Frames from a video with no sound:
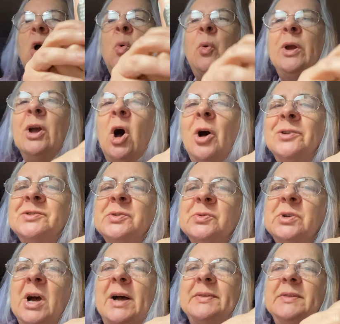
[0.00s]
We also
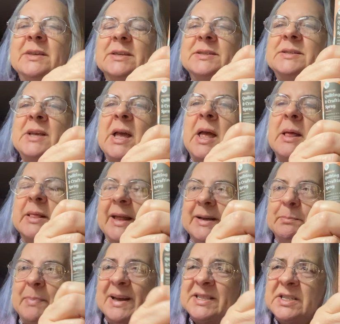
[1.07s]
got this
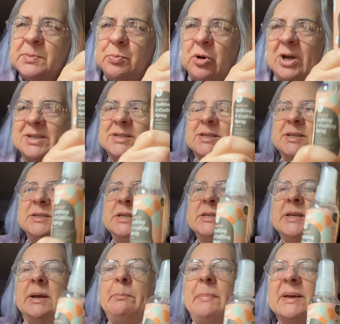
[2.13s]
like Best Press. This is
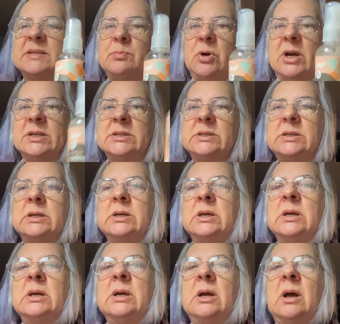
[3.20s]
like Best Press.
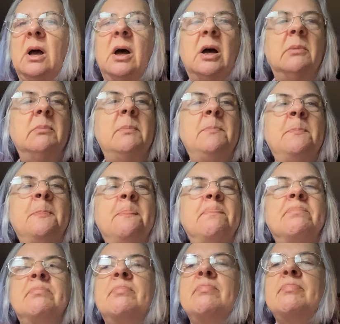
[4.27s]

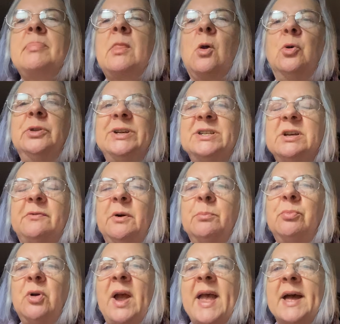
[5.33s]
Only a different
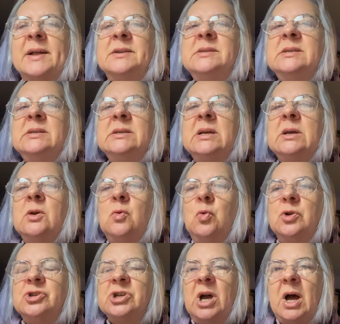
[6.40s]
brand,
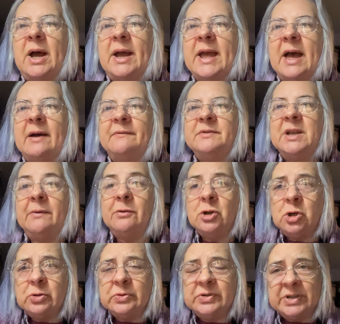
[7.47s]
which I have never
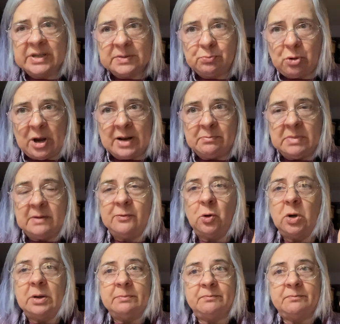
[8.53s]
used this brand before,